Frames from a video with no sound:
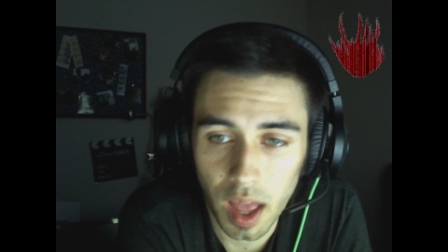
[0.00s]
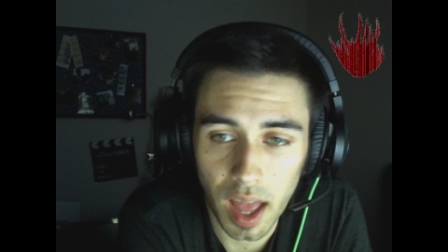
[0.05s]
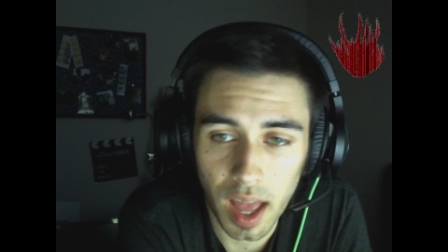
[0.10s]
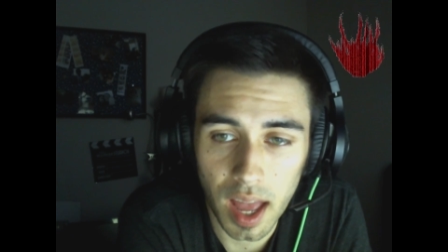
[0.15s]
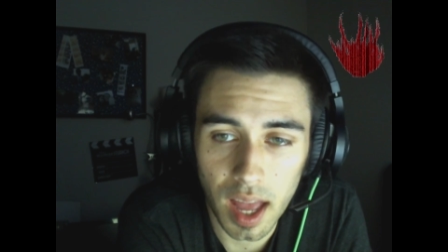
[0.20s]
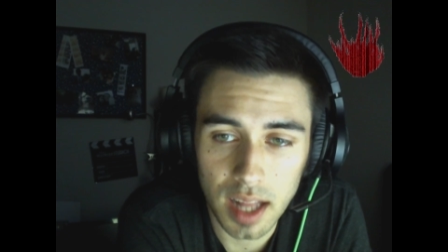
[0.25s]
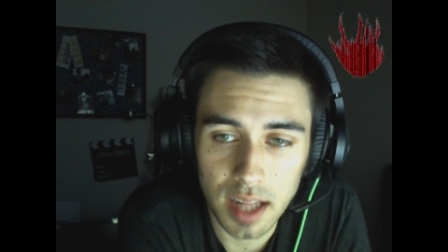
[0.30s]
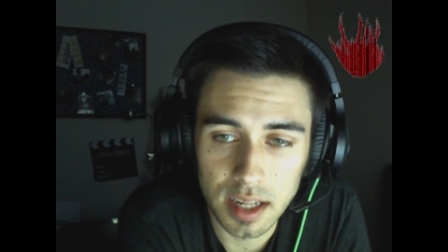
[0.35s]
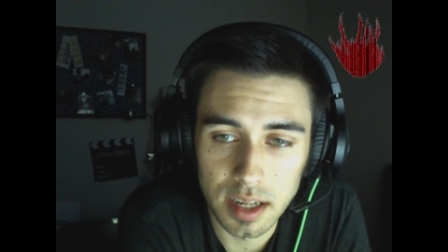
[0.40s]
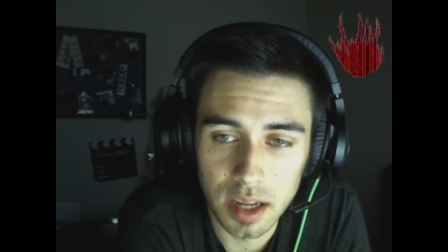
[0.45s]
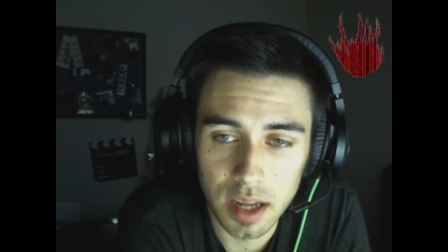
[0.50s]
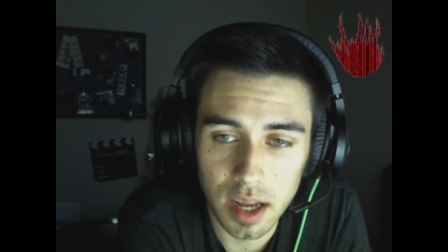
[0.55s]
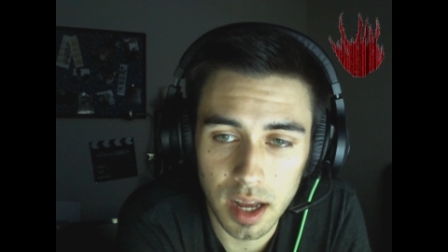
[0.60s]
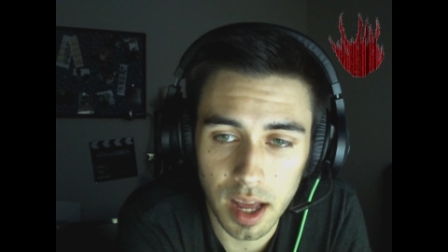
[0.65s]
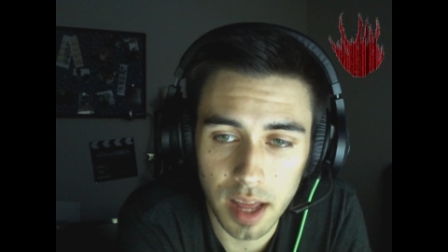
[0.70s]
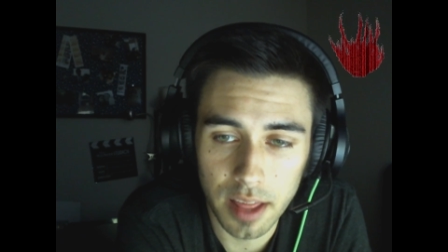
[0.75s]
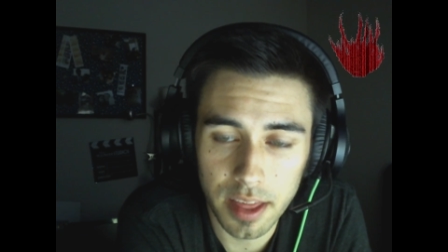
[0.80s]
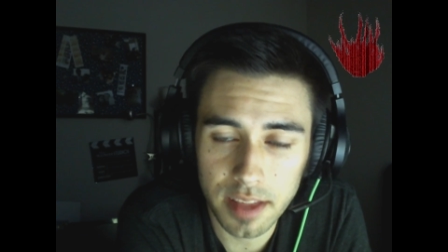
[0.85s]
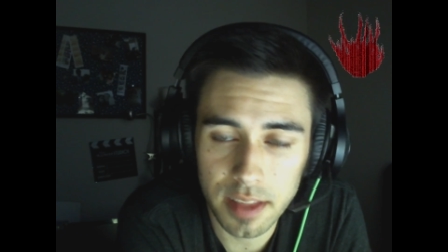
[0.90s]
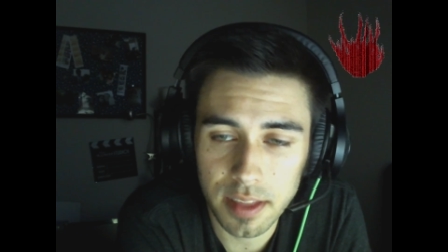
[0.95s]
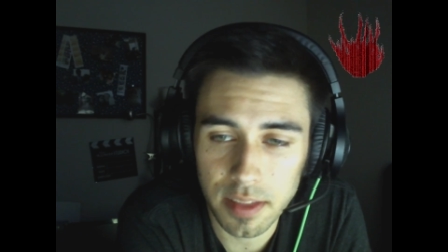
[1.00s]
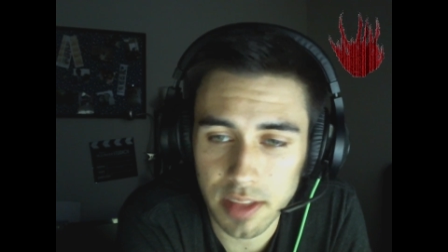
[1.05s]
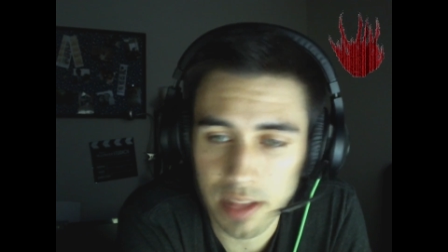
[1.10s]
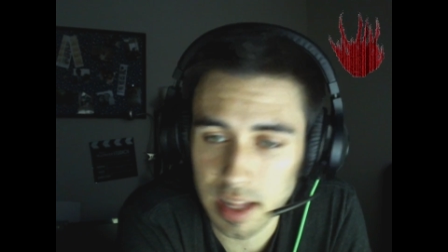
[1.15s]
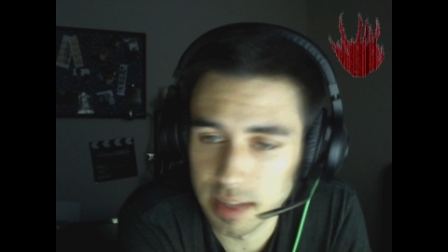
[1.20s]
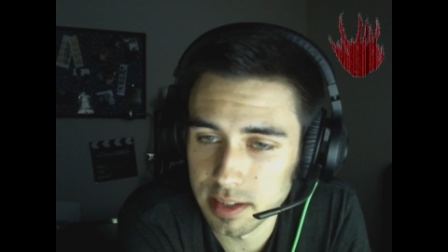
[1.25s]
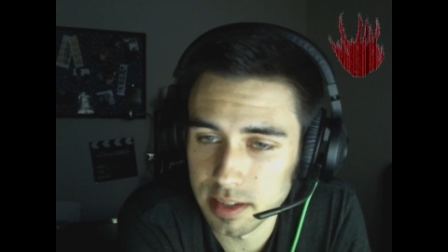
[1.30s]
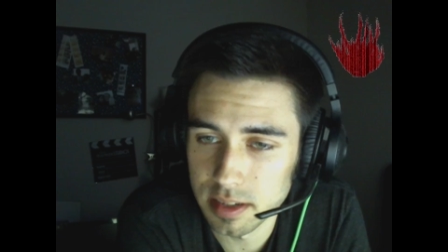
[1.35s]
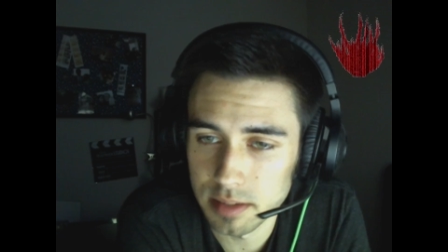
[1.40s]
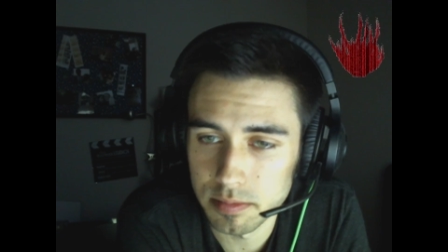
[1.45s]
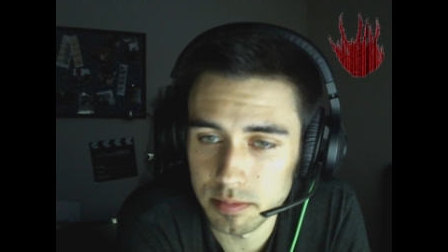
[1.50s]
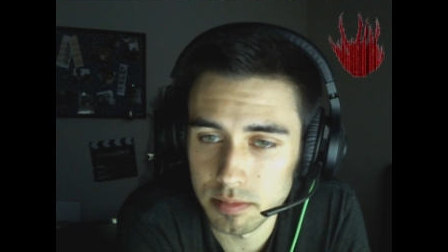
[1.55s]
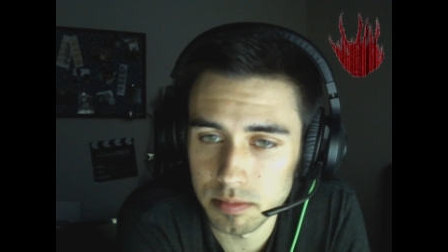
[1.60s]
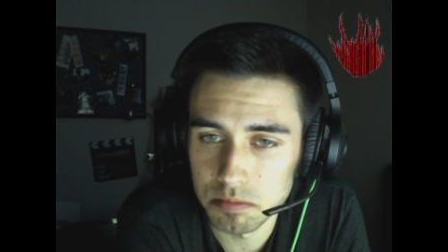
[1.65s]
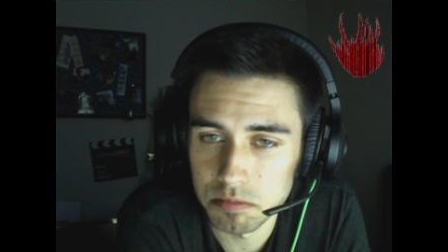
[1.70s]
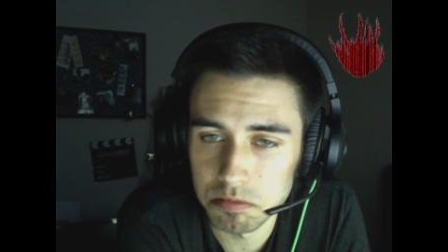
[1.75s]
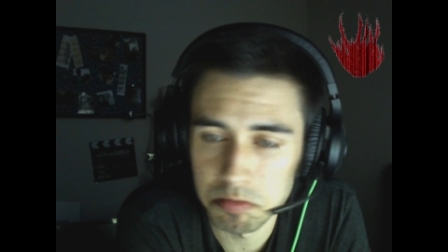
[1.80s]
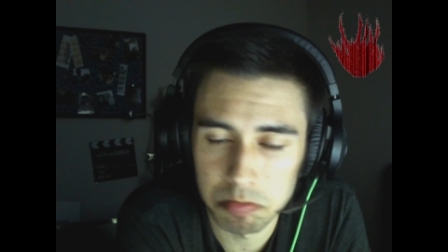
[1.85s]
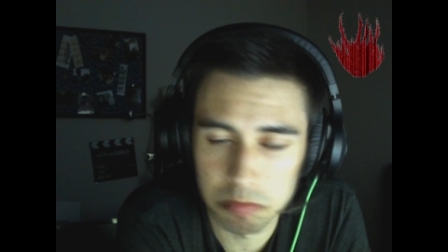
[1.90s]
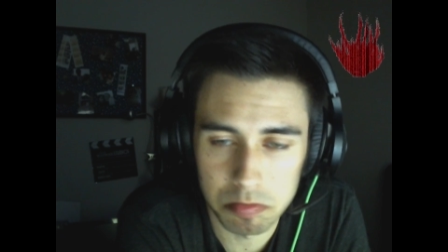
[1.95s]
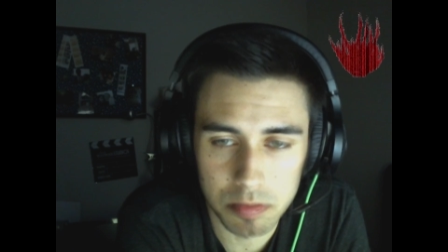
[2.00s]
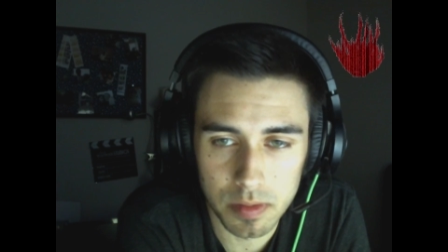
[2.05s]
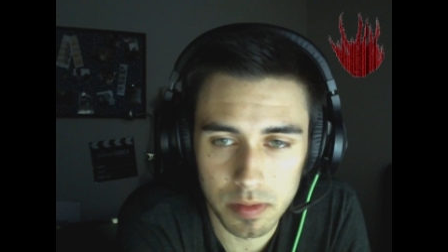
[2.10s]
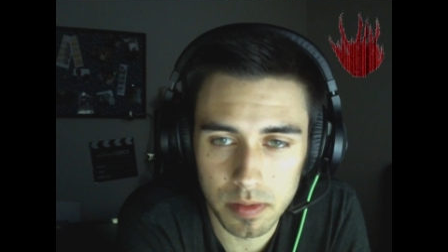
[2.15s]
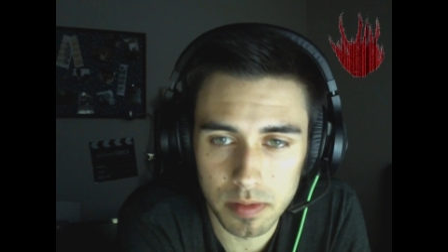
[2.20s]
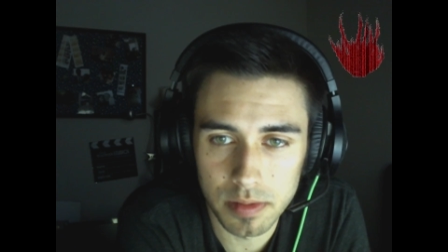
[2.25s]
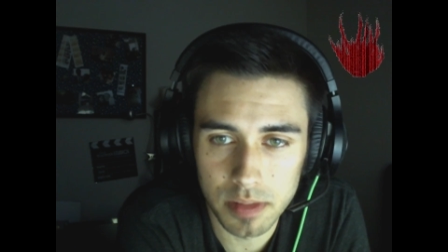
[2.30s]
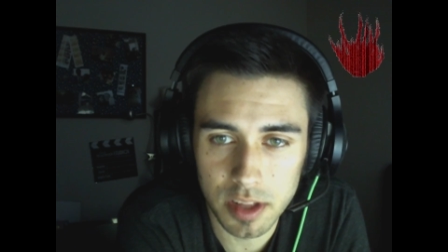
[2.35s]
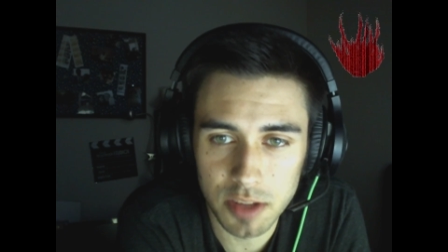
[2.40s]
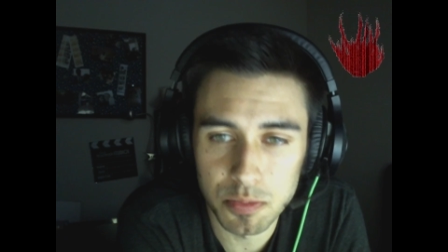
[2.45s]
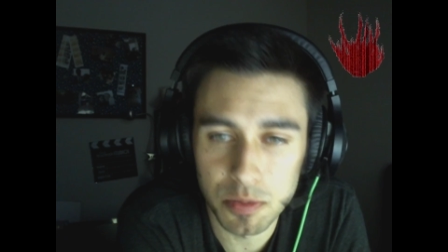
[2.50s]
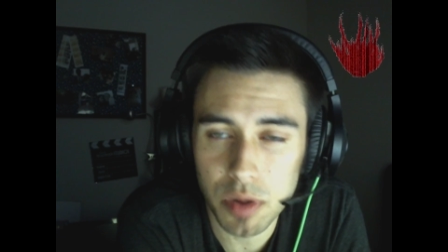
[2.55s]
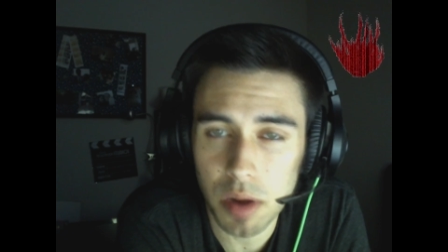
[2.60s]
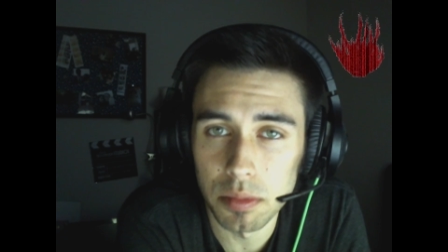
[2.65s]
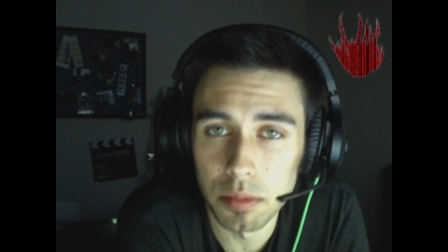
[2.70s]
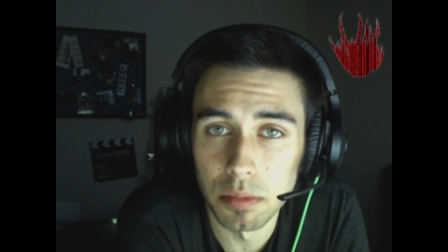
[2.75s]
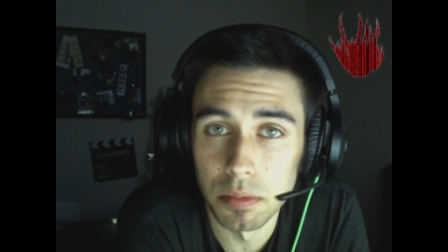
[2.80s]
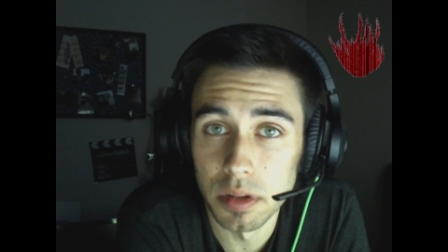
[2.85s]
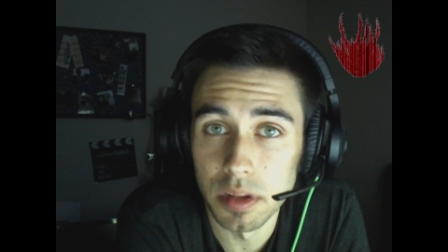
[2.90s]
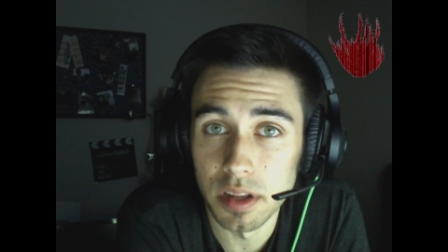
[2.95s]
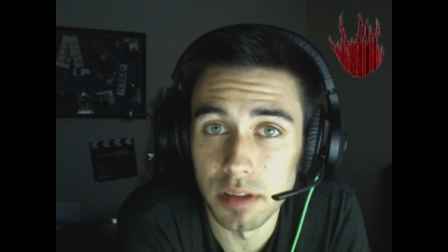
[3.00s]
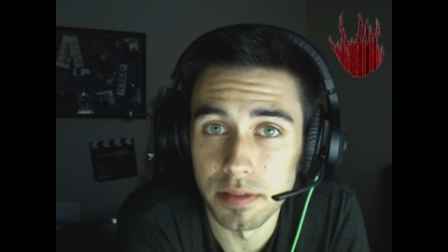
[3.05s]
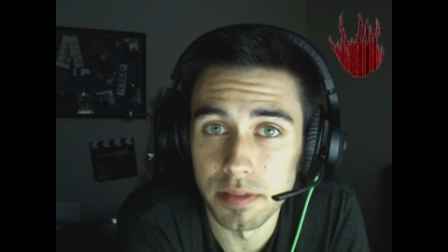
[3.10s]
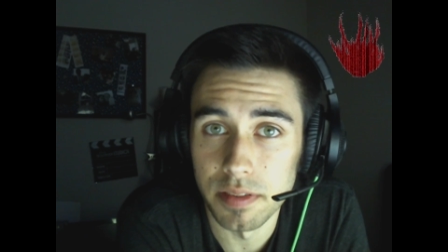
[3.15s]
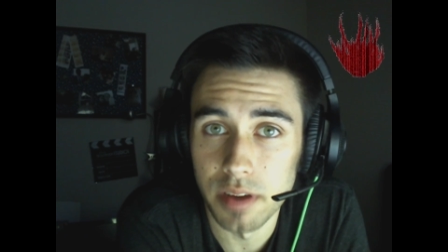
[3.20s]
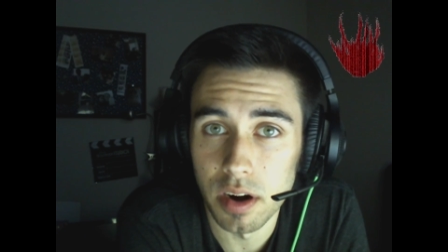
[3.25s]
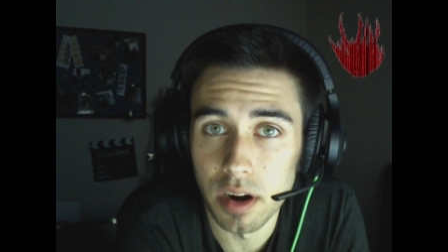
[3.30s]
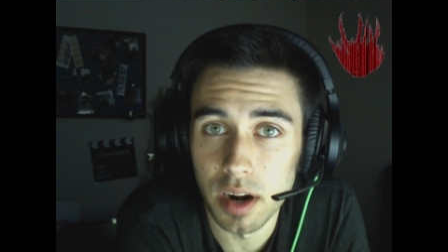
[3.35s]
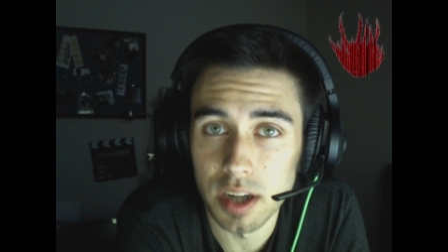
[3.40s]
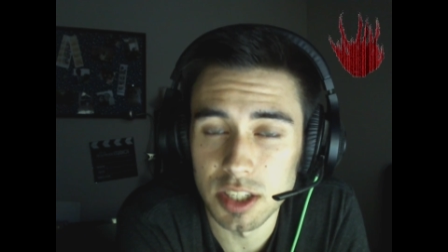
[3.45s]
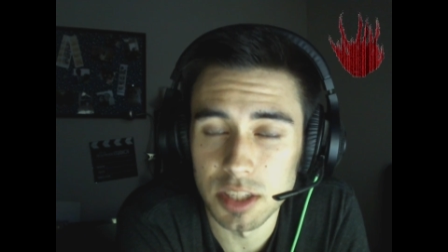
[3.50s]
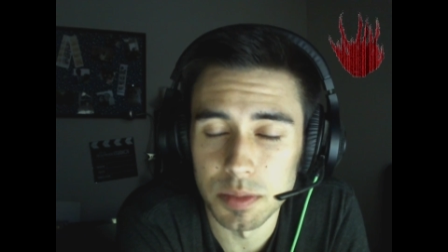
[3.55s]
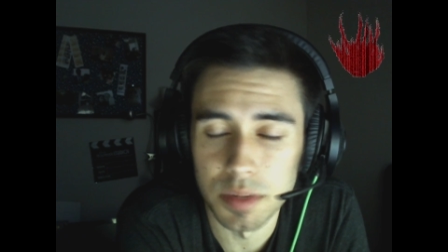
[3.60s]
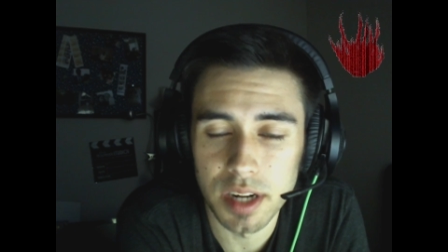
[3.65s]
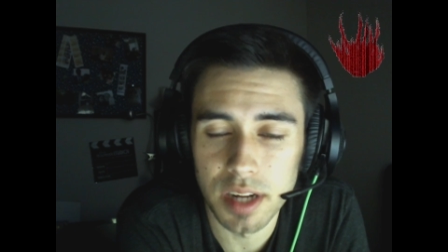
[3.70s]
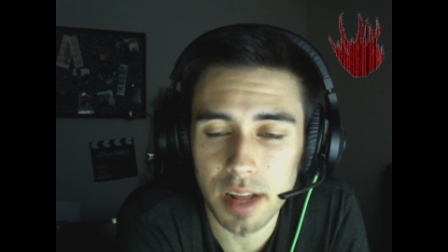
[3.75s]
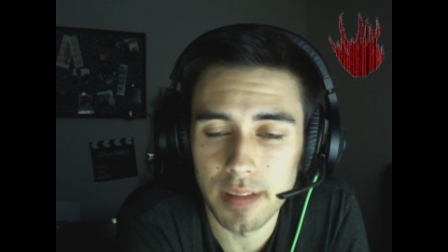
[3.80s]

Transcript: And uh, I think that that's that's probably a fair estimate.